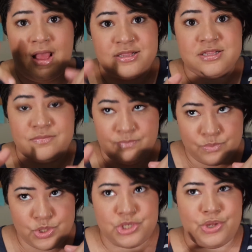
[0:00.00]
as
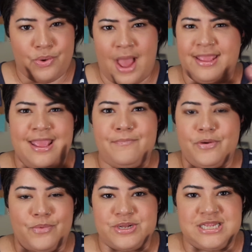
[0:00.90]
I can't
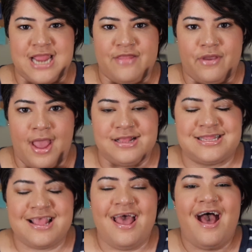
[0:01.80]
put words together, guys,
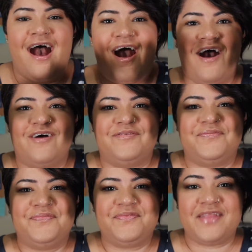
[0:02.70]

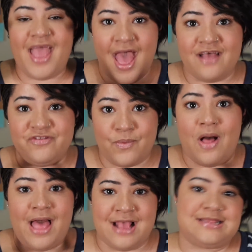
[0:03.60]
as
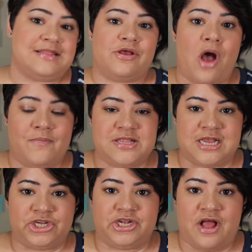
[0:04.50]
well as in the comment
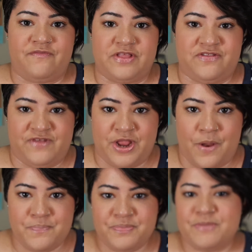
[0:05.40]
section of this
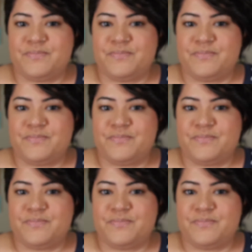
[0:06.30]
video.